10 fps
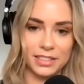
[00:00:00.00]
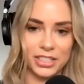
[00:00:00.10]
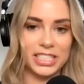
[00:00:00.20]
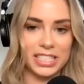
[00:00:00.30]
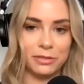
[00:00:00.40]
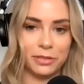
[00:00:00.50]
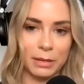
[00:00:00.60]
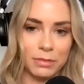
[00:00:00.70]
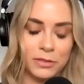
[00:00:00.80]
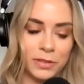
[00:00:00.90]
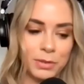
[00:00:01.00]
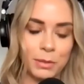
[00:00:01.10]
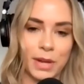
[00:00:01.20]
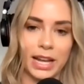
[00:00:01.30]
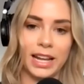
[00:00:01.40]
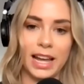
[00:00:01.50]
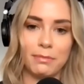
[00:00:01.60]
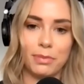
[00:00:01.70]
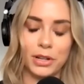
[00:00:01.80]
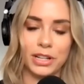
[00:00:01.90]
She did flip. She flipped on me and
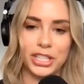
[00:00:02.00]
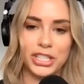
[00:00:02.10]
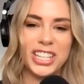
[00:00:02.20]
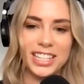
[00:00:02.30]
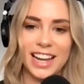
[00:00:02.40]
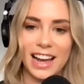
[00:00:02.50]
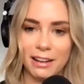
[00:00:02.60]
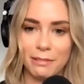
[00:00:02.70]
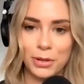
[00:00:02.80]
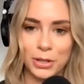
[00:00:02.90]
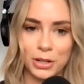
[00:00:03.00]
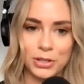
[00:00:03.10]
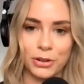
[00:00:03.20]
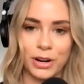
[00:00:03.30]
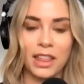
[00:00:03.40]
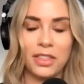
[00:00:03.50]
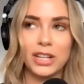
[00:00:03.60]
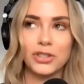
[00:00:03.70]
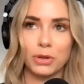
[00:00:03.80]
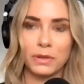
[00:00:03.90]
she chickened out and put it on Drew. And I think
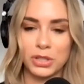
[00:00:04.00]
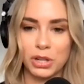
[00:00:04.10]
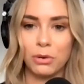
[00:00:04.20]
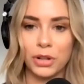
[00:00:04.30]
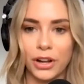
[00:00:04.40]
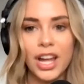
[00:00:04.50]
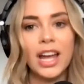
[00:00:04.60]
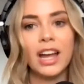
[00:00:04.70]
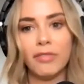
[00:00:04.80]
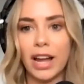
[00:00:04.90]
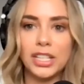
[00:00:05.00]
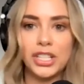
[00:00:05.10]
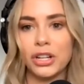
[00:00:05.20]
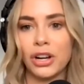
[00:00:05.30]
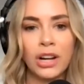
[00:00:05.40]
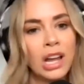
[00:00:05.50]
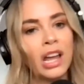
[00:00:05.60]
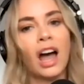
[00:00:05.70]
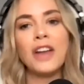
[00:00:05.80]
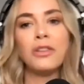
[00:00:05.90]
Drew even told her, Reg, you know,
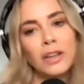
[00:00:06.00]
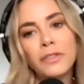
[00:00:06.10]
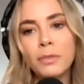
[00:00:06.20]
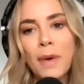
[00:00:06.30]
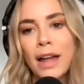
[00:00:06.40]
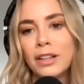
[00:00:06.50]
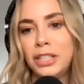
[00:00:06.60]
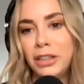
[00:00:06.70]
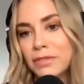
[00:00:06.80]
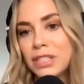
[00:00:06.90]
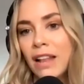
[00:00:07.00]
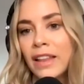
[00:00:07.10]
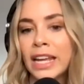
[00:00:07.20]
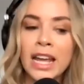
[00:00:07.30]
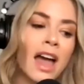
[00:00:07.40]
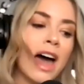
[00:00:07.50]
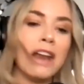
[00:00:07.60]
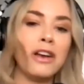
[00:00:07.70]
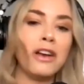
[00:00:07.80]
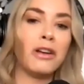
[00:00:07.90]
I know you feel bad because you love Tully. And I
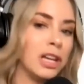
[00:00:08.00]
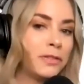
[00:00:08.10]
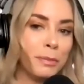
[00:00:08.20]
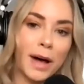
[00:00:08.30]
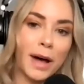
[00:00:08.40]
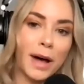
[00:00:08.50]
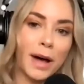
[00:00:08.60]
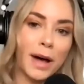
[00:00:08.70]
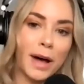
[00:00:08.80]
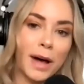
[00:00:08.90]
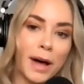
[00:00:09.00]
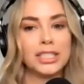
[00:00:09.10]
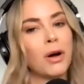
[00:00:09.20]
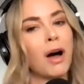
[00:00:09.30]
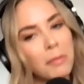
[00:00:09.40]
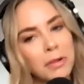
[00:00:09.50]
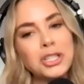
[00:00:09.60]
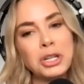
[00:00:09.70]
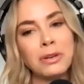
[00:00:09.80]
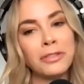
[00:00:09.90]
know you feel bad because you love Johnson. So I'm going to
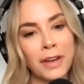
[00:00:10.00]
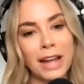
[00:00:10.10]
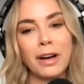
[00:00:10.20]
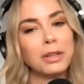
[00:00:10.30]
do you a favor.